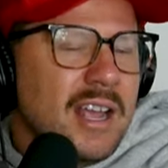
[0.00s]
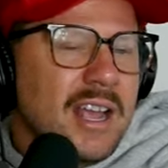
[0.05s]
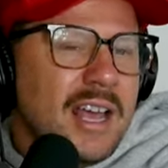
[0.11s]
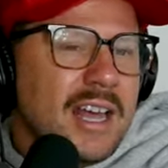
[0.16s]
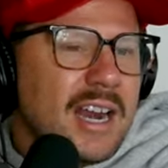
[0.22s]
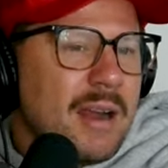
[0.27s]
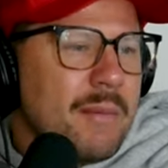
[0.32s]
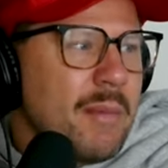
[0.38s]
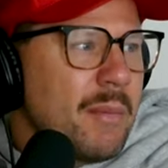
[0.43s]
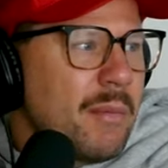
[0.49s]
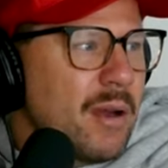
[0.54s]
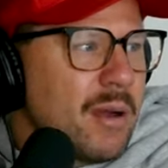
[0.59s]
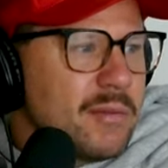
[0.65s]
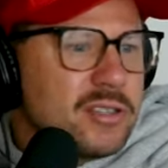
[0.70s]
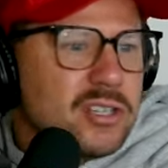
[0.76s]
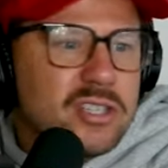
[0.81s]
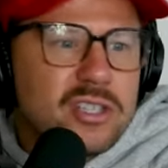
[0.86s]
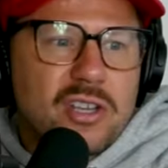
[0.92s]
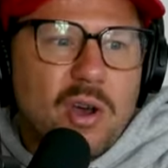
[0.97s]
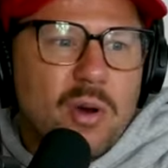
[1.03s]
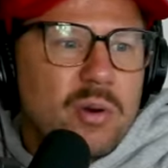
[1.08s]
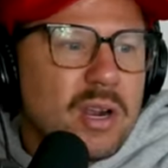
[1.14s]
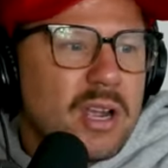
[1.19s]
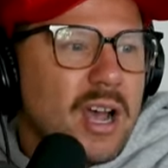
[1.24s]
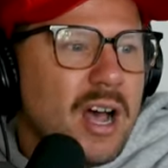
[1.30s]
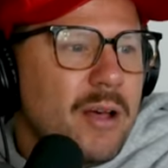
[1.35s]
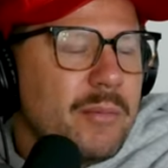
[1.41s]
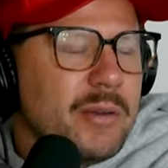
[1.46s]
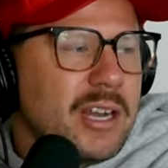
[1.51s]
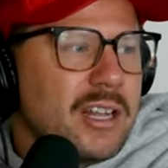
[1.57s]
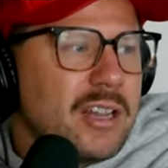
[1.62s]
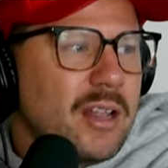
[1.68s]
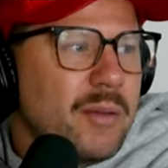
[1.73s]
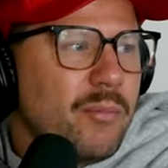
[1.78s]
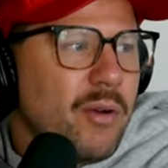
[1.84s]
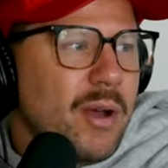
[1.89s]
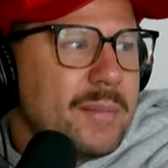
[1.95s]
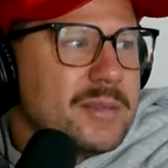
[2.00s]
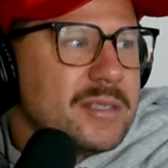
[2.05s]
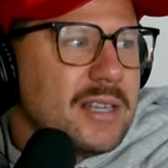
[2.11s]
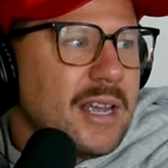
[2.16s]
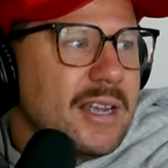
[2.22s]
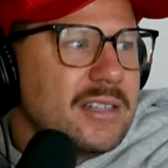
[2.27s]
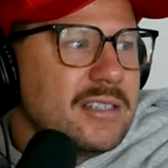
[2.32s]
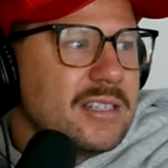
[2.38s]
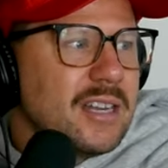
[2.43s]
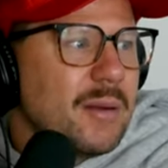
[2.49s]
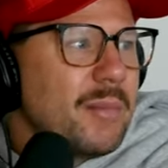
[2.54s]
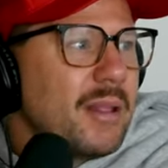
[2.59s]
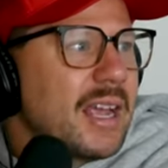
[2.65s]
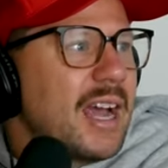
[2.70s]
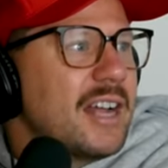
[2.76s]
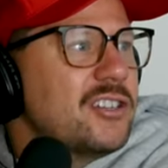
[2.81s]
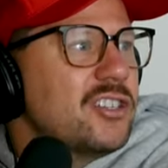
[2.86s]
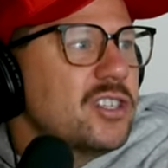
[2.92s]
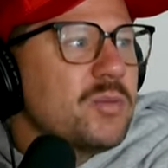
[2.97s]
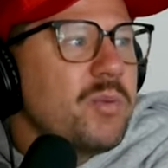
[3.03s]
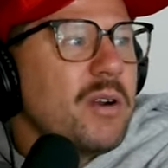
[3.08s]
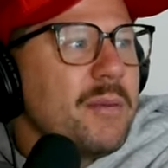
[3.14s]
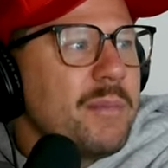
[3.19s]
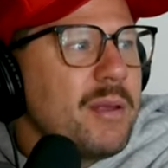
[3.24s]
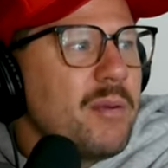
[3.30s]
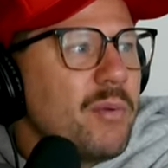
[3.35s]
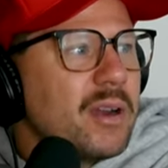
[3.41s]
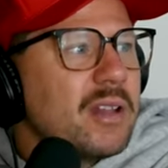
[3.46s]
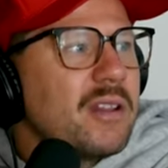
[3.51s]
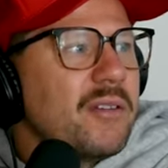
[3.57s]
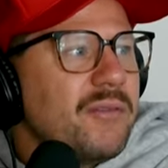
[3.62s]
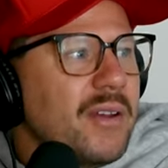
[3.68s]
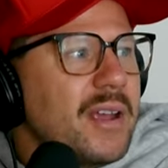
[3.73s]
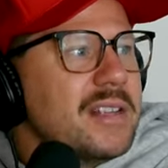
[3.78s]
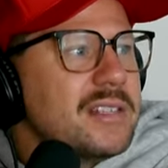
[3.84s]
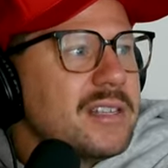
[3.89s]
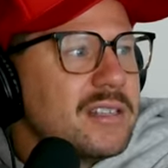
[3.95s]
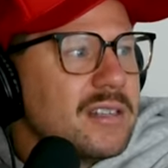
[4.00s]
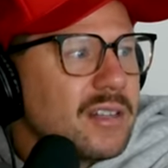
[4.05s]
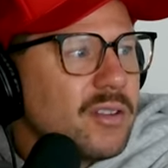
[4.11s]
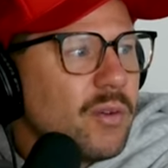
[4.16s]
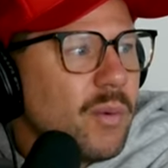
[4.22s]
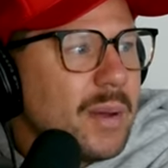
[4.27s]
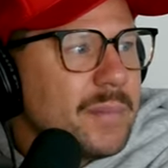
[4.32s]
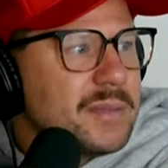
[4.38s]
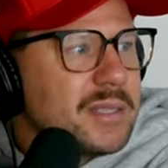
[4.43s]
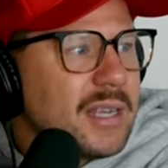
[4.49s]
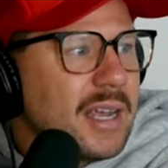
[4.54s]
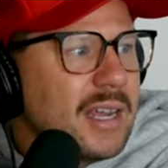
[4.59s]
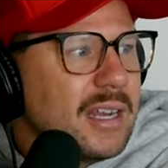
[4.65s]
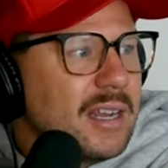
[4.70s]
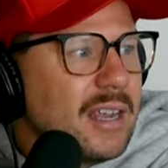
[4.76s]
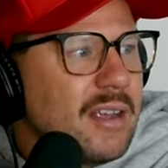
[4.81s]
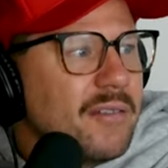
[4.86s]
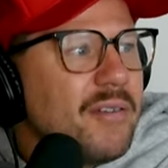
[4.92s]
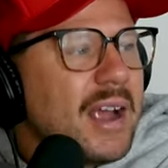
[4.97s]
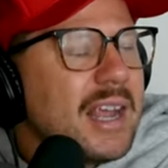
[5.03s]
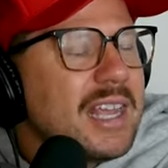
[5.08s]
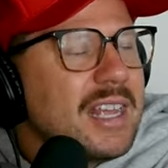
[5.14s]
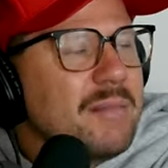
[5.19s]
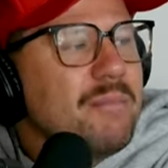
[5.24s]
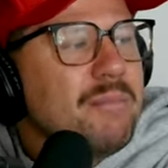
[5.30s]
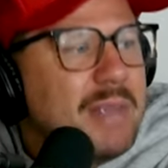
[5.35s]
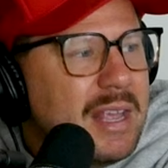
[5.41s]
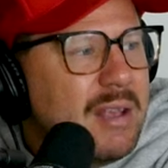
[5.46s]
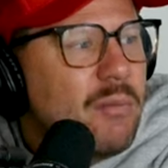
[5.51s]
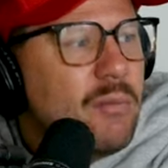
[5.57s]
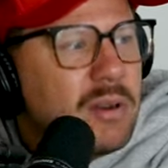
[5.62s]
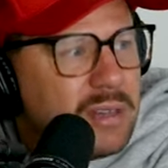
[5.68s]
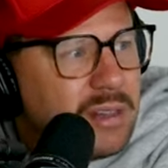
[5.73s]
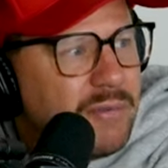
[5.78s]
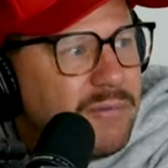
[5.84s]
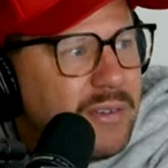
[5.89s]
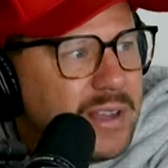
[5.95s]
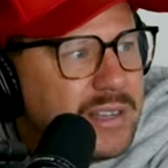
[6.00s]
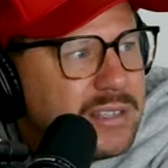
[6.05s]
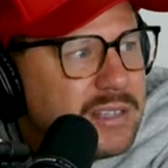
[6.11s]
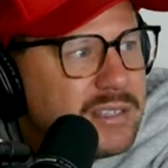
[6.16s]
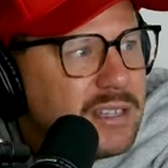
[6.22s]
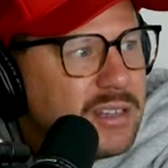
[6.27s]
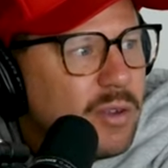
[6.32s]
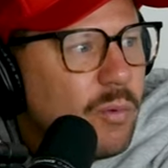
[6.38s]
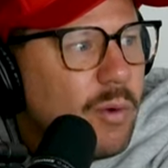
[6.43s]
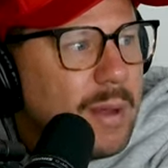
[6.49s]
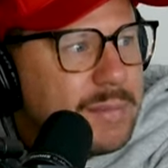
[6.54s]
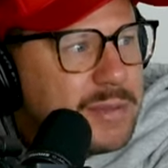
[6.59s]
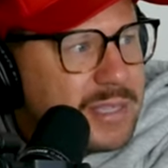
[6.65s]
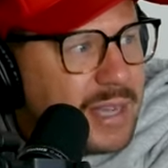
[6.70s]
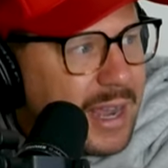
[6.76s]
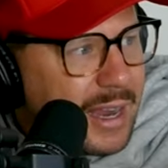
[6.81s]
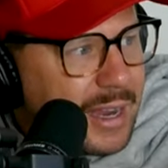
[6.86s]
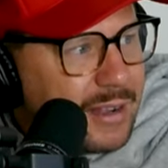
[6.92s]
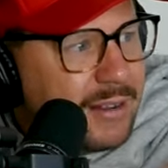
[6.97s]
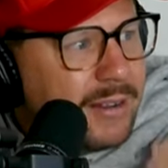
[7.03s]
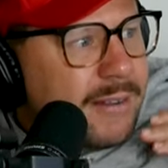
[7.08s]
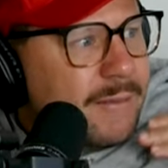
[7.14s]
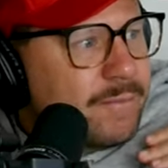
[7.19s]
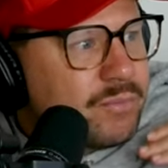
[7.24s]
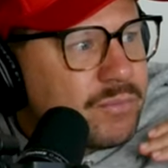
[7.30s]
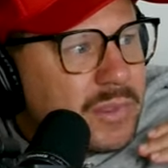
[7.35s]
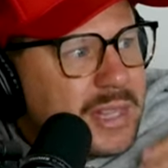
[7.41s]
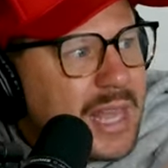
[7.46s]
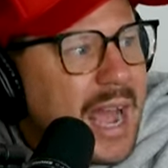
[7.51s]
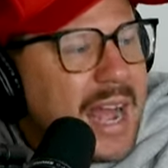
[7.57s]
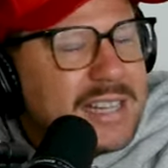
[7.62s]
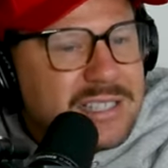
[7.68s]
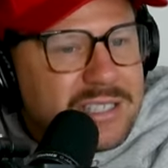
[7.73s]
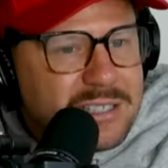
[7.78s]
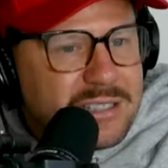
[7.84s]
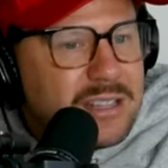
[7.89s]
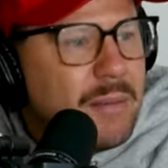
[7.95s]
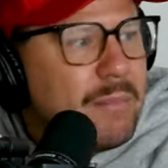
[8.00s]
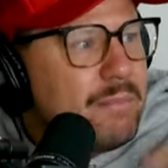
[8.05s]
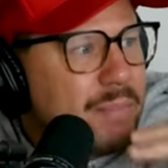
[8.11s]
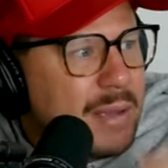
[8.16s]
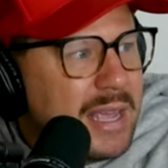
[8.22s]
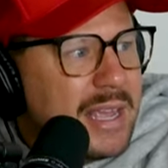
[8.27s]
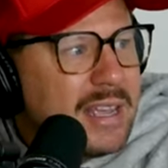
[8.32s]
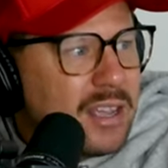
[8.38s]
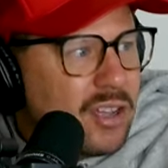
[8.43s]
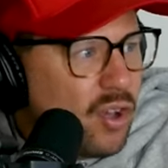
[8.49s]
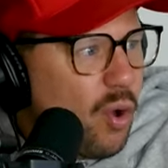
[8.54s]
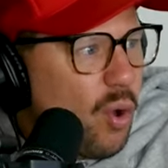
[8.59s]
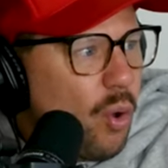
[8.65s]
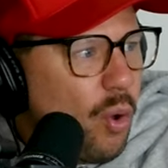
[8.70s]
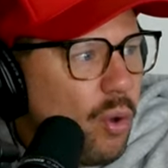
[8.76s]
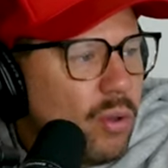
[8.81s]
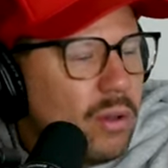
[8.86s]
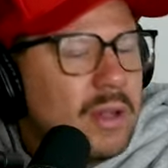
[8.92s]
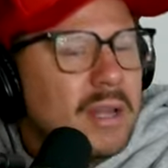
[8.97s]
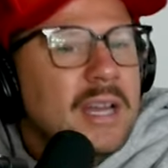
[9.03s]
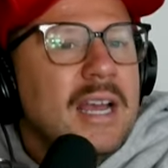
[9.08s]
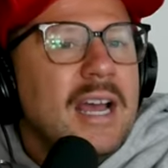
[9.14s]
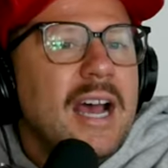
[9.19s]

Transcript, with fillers: And I remember I would just go to comedy club websites and I'm like, I just want to be one of the faces on the website. If I can be one of the faces on the website, that's the big goal.